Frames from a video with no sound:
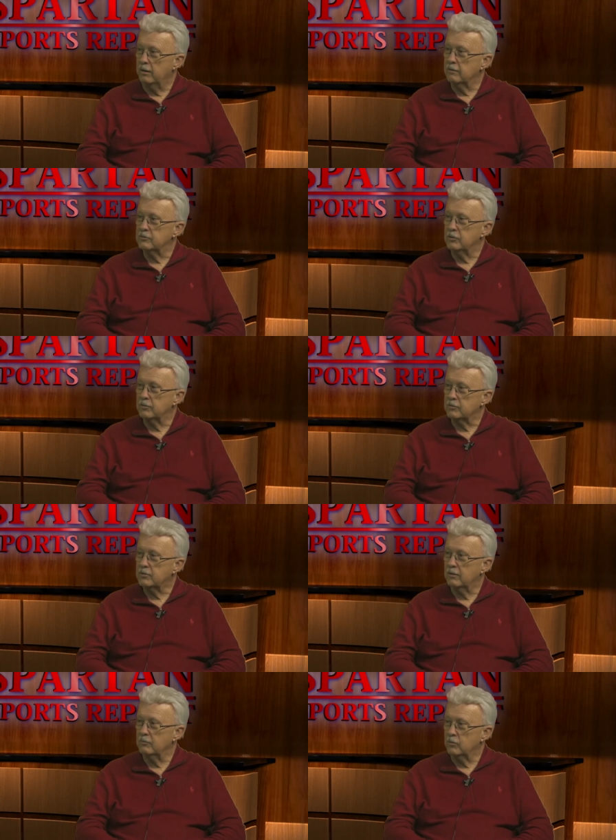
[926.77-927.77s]
ears. You know,
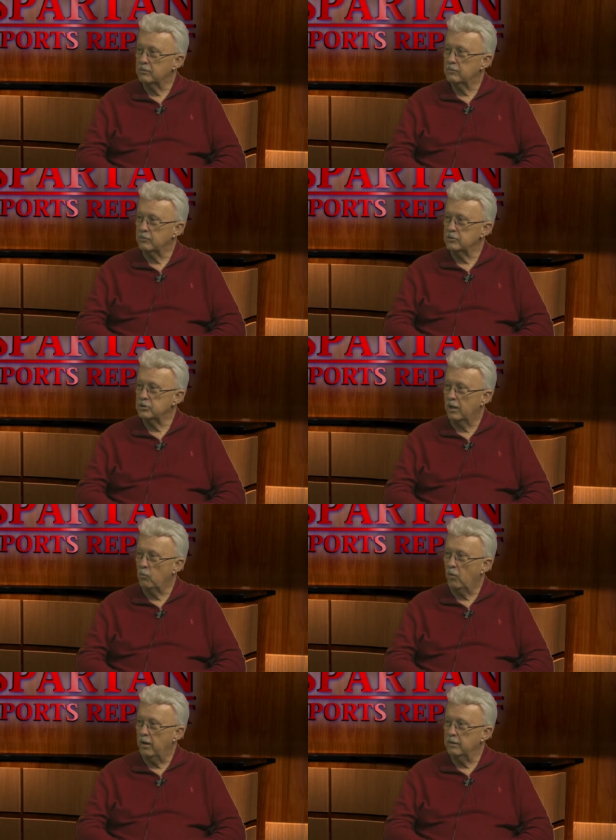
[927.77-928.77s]
starting with, with
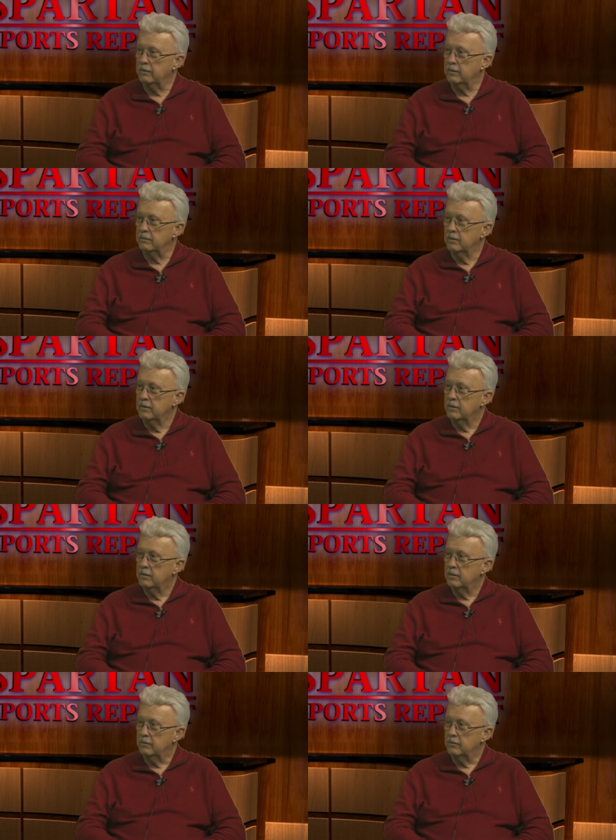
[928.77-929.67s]
John White and then yeah, oh, yeah.